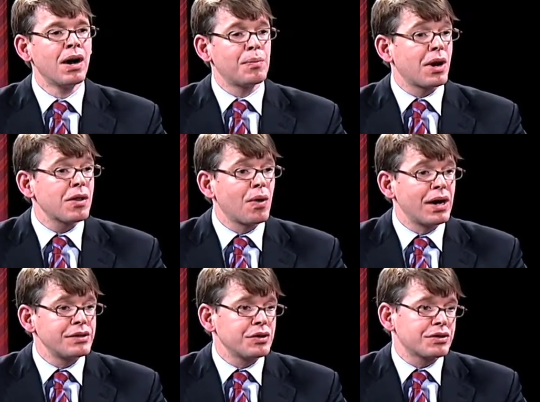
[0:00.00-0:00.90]
But
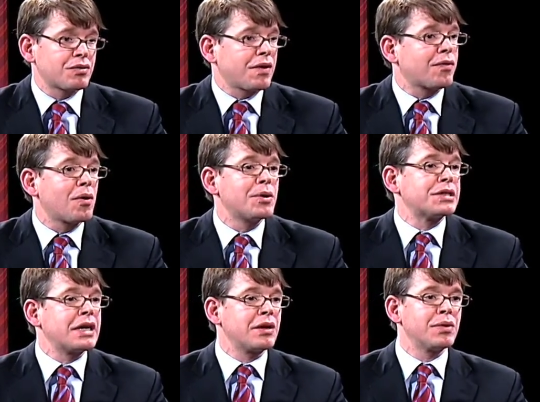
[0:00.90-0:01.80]
otherwise, you can strike for
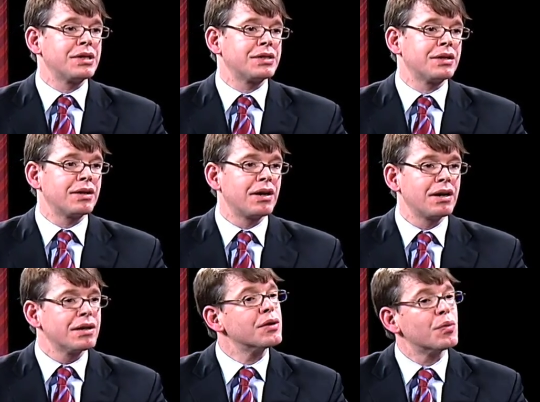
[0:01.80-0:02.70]
almost any reason
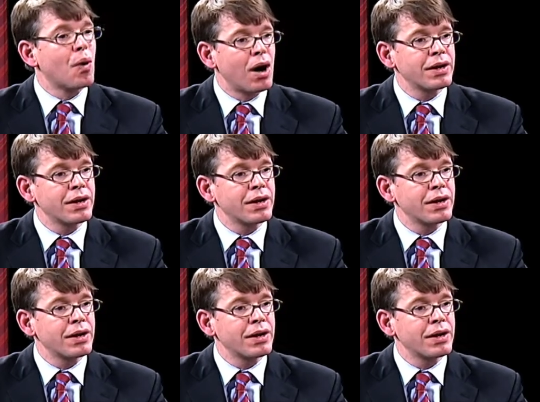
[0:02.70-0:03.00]
you want.